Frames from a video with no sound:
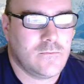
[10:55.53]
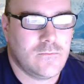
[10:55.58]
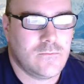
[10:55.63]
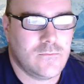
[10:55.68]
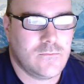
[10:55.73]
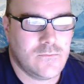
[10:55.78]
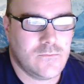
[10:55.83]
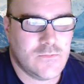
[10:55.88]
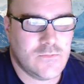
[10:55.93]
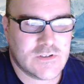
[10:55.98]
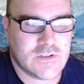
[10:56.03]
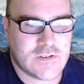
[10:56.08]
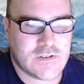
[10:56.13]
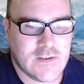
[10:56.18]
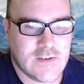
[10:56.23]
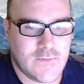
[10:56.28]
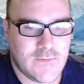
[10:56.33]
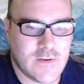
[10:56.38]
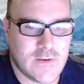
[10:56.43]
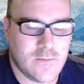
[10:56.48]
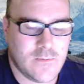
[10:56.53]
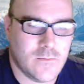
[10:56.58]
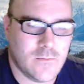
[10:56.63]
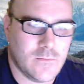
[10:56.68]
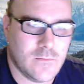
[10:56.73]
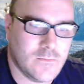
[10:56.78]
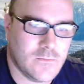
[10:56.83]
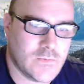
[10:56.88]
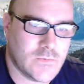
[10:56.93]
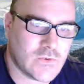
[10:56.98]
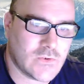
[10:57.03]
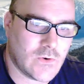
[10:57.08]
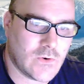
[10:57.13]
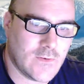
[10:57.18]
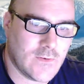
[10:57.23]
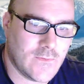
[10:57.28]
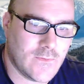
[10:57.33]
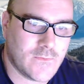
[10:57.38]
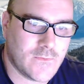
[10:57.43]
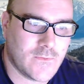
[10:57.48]
Just give him sort
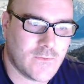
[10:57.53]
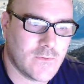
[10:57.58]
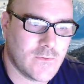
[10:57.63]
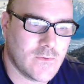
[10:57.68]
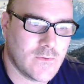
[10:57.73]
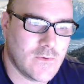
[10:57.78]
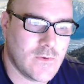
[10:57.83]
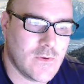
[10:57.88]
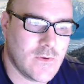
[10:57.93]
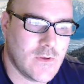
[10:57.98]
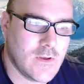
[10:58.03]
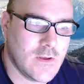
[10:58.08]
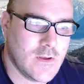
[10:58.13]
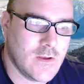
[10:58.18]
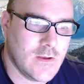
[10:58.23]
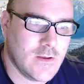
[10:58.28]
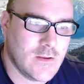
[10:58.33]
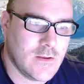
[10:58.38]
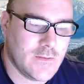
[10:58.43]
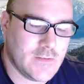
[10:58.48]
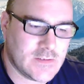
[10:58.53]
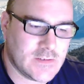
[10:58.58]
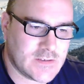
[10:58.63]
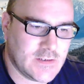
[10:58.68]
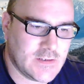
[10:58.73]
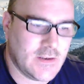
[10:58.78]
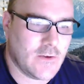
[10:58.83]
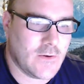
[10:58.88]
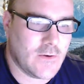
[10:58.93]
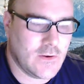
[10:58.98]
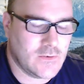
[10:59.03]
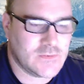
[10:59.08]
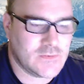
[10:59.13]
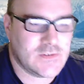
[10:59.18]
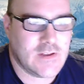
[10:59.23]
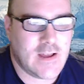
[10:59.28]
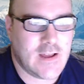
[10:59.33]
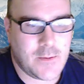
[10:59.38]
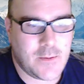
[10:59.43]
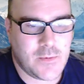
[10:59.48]
of the scenarios
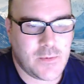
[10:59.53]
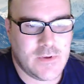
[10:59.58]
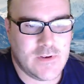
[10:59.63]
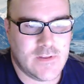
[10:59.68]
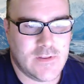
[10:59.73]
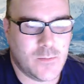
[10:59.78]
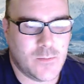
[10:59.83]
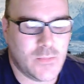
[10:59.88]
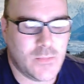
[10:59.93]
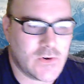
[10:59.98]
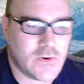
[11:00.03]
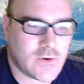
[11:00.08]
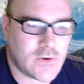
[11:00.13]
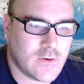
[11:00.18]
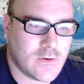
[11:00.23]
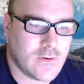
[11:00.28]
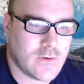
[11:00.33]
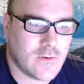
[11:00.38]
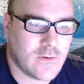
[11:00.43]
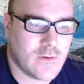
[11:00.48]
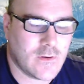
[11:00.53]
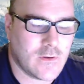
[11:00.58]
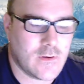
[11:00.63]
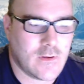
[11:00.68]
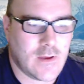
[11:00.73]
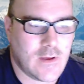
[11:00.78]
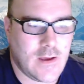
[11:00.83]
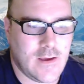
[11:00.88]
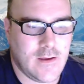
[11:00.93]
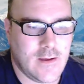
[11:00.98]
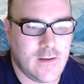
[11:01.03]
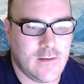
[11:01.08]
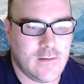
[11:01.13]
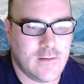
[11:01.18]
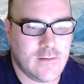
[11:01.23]
that happened in the book, and